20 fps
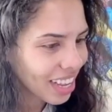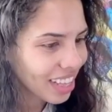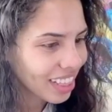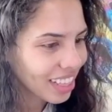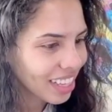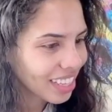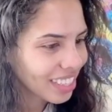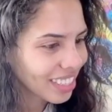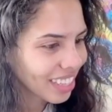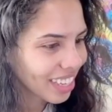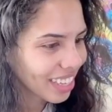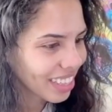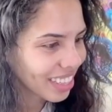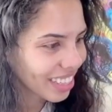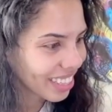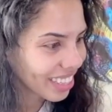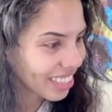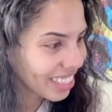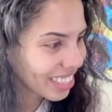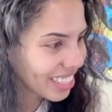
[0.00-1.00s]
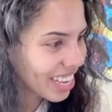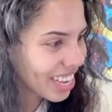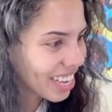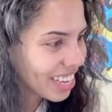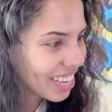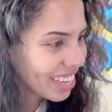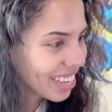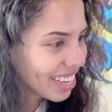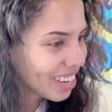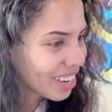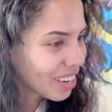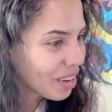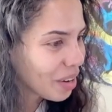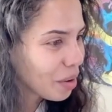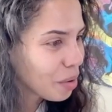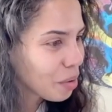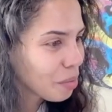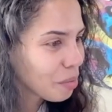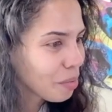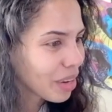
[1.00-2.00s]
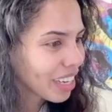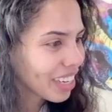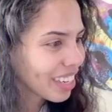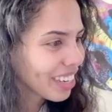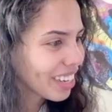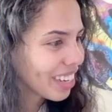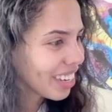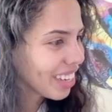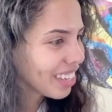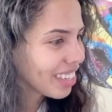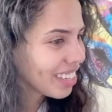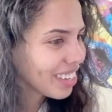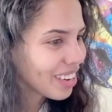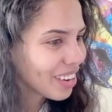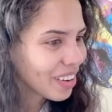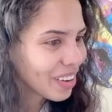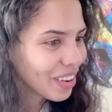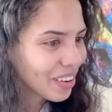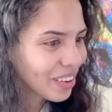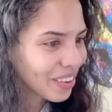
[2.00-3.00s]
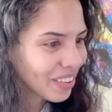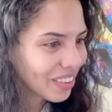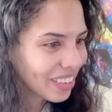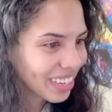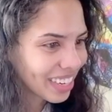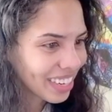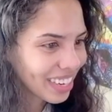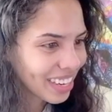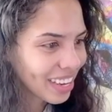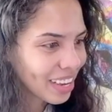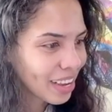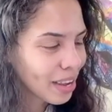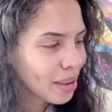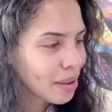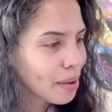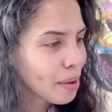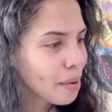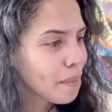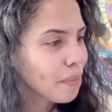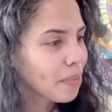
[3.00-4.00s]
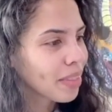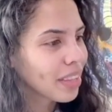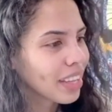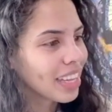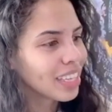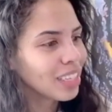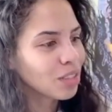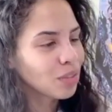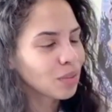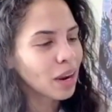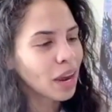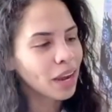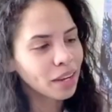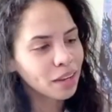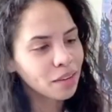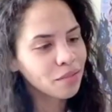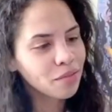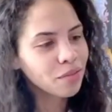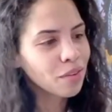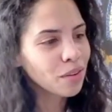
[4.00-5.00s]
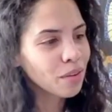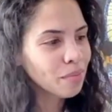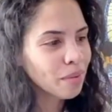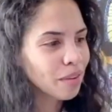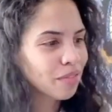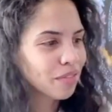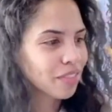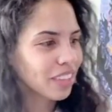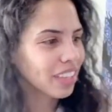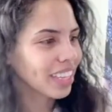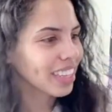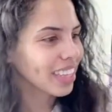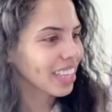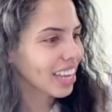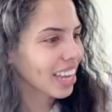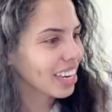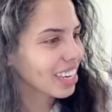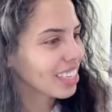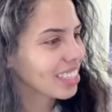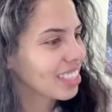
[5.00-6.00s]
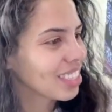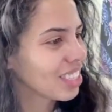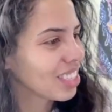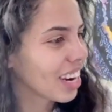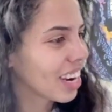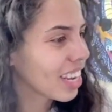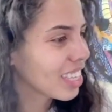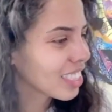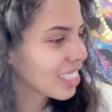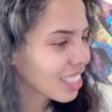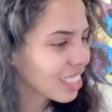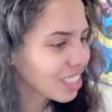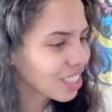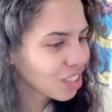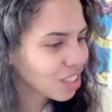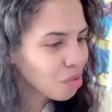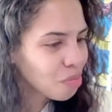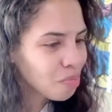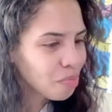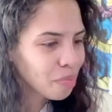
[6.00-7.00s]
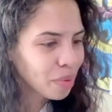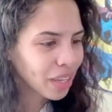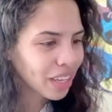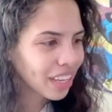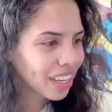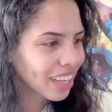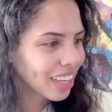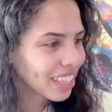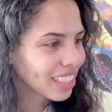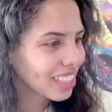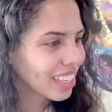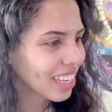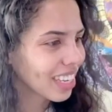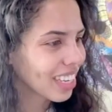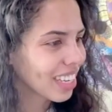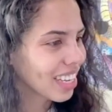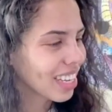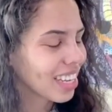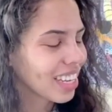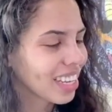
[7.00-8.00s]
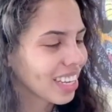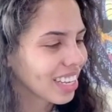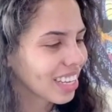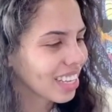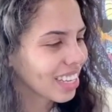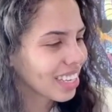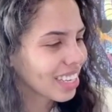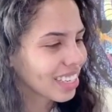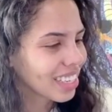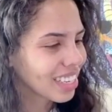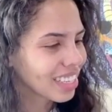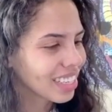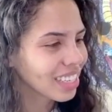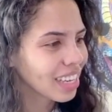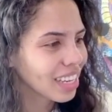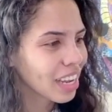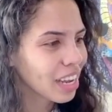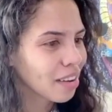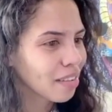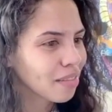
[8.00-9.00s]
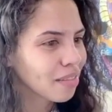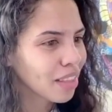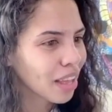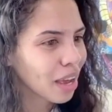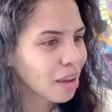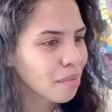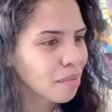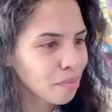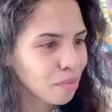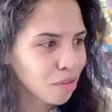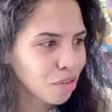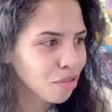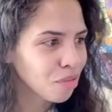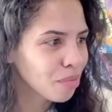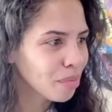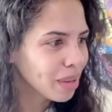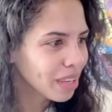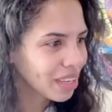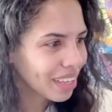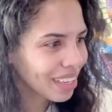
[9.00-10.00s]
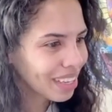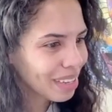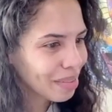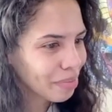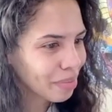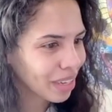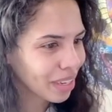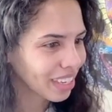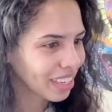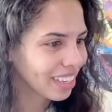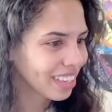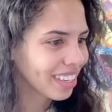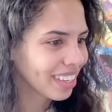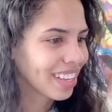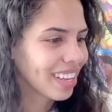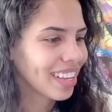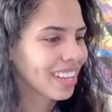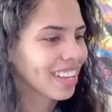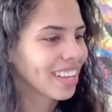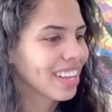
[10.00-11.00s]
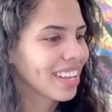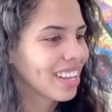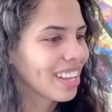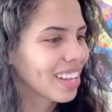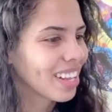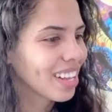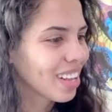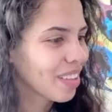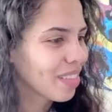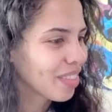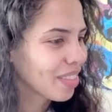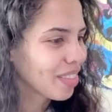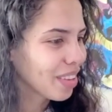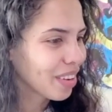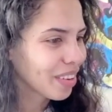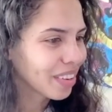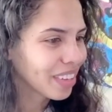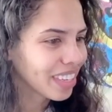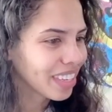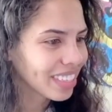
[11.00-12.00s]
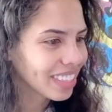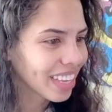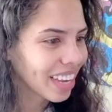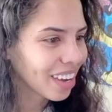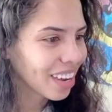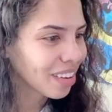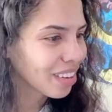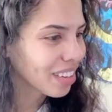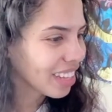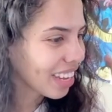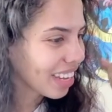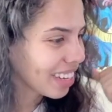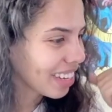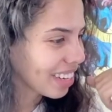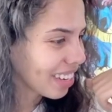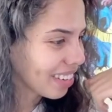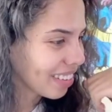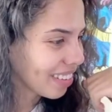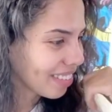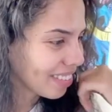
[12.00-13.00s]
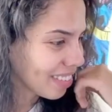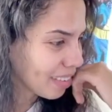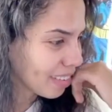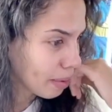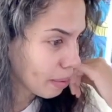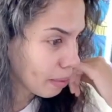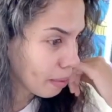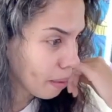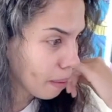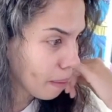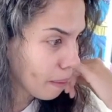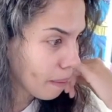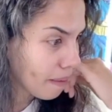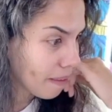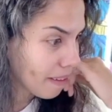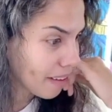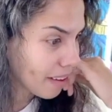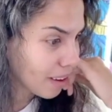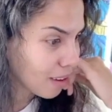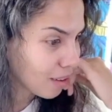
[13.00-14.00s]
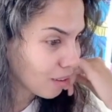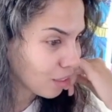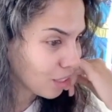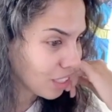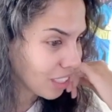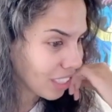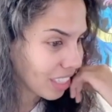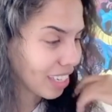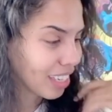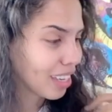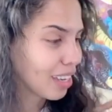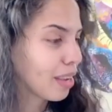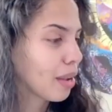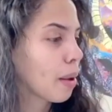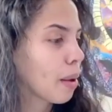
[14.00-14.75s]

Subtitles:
Let's end this. Oh my god, no. In dragon form, I feel like they had a chance because he's so big. It's like he doesn't have that movement, but yo, he's out of that now. Oh shit.